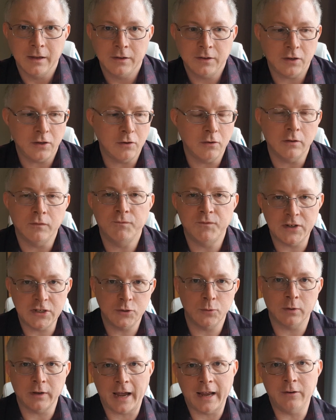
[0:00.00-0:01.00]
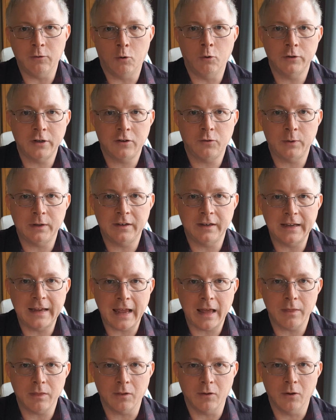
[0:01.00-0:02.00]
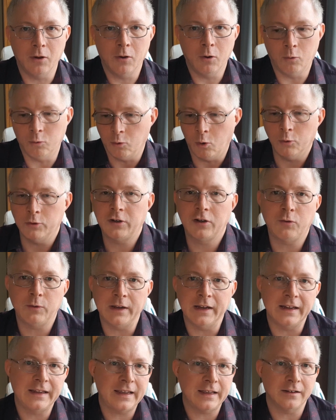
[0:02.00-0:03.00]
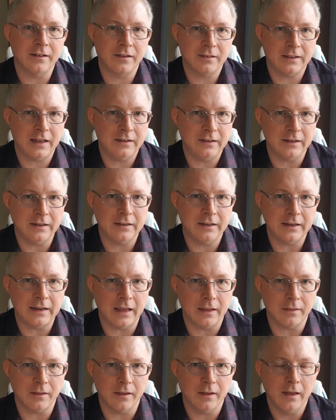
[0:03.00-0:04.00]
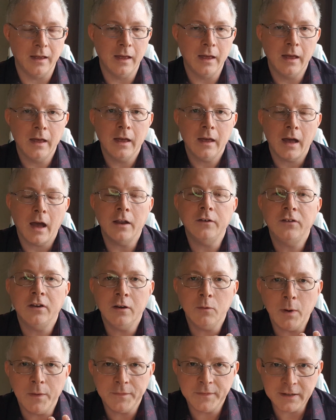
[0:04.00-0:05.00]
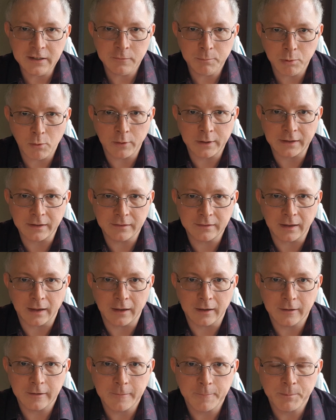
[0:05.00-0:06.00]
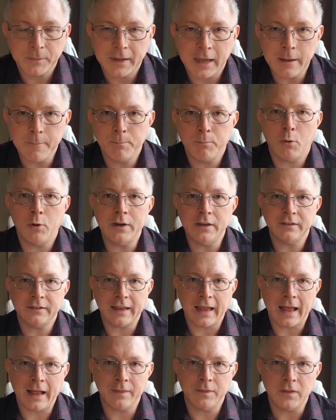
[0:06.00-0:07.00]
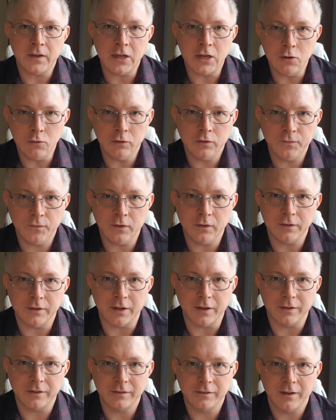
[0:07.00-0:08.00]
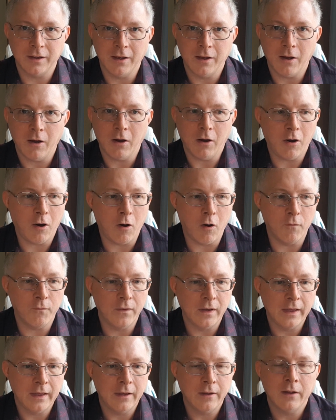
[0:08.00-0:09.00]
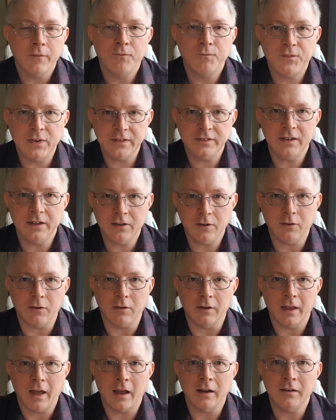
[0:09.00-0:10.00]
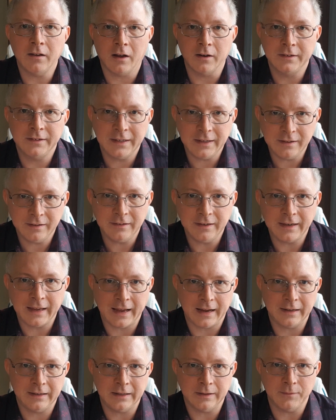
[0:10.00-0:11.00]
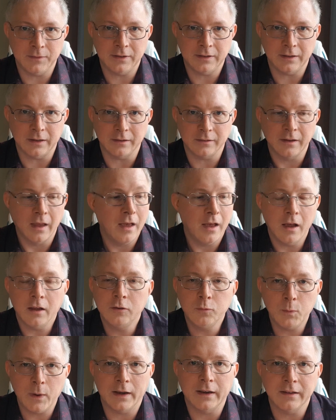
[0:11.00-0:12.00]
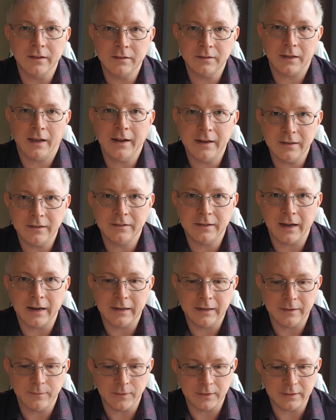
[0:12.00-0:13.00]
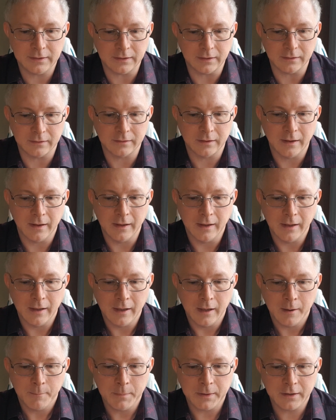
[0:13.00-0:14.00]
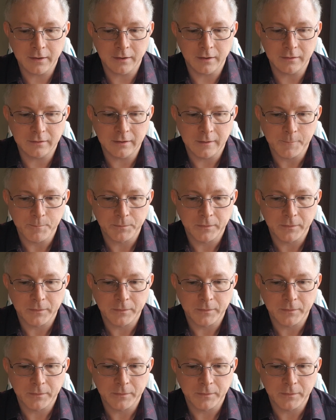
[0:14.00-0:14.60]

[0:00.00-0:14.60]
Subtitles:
to use visual and auditory together, or auditory and kinesthetic together? And do you know what this points at? It points at the usefulness of physical and artistic activities as well as science activities, because